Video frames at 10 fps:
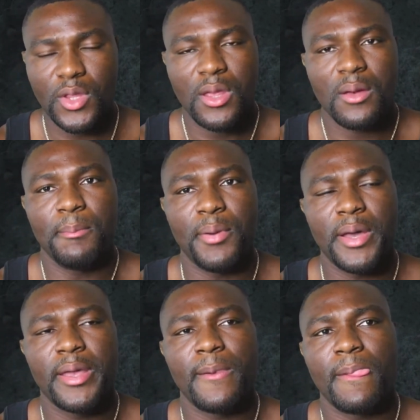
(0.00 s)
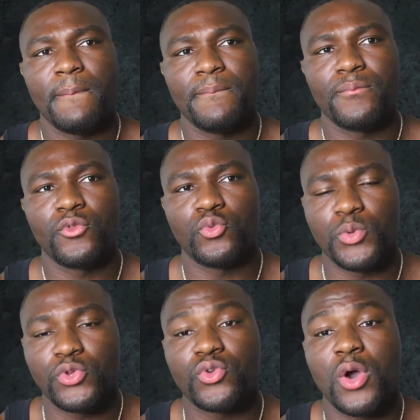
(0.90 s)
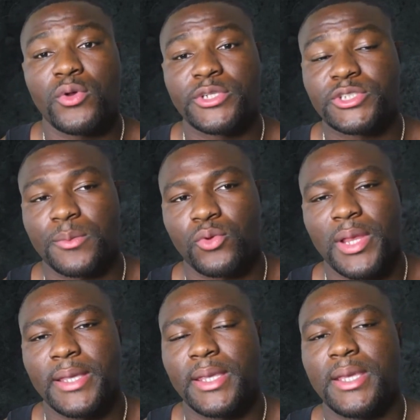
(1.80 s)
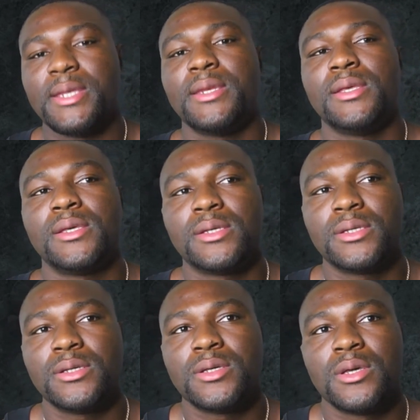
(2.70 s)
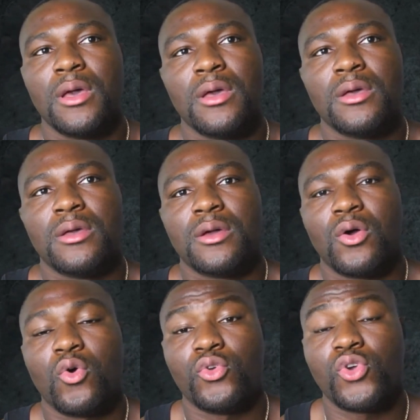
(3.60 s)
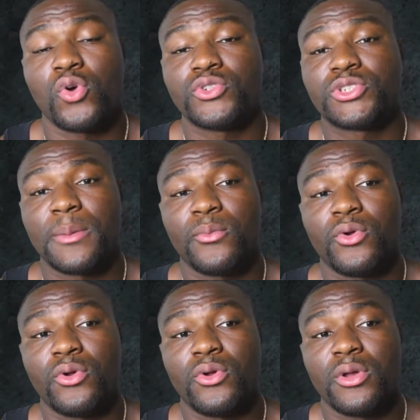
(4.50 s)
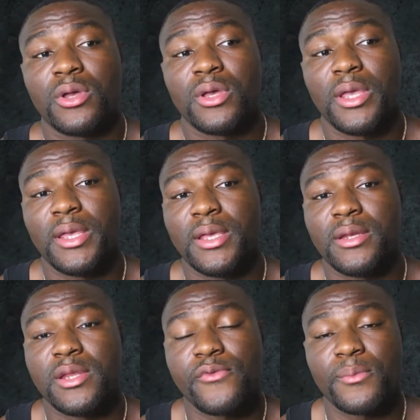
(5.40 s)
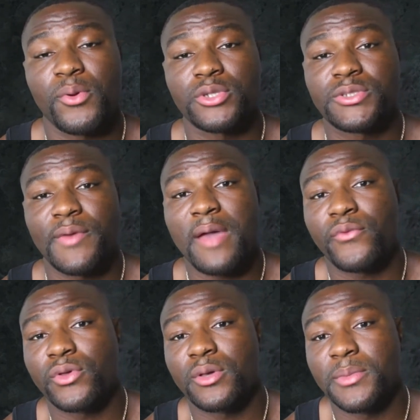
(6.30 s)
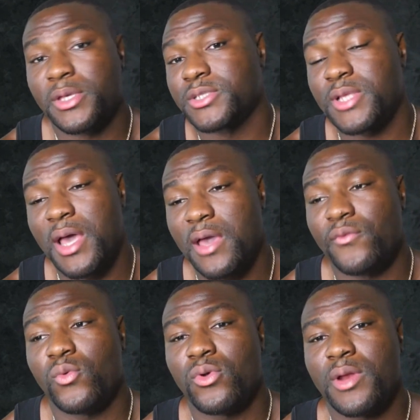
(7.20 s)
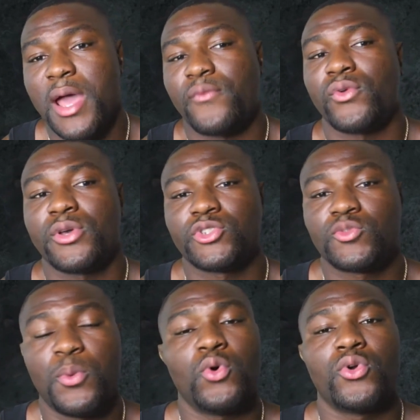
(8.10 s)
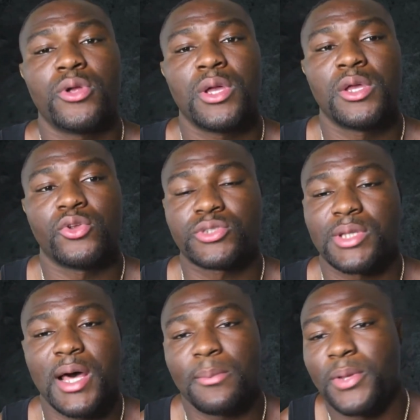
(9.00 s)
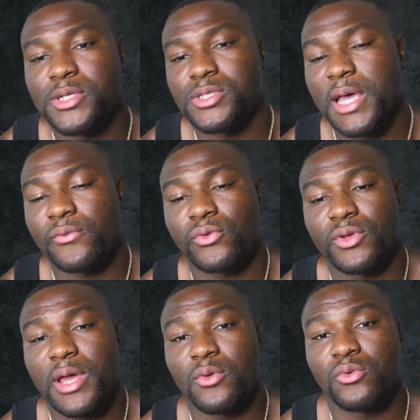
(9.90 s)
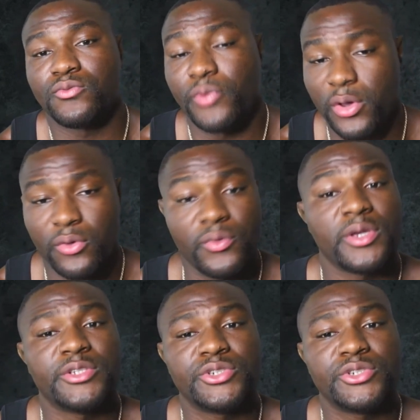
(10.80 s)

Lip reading: But when you go to somewhere like India, or you go to somewhere in different parts of Africa, because not everywhere in Africa is poor. There's a lot of places in Africa that are very rich.